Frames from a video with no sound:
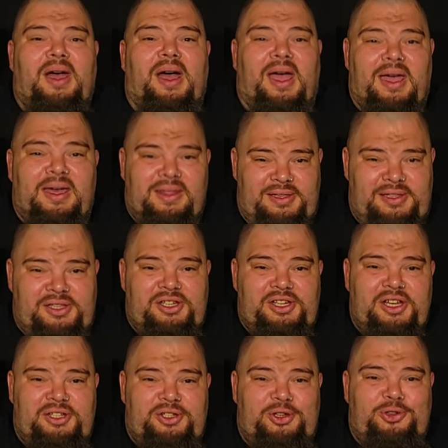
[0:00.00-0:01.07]
I highly
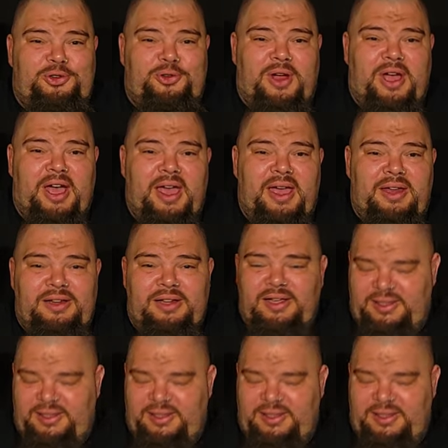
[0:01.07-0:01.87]
suggest you try it.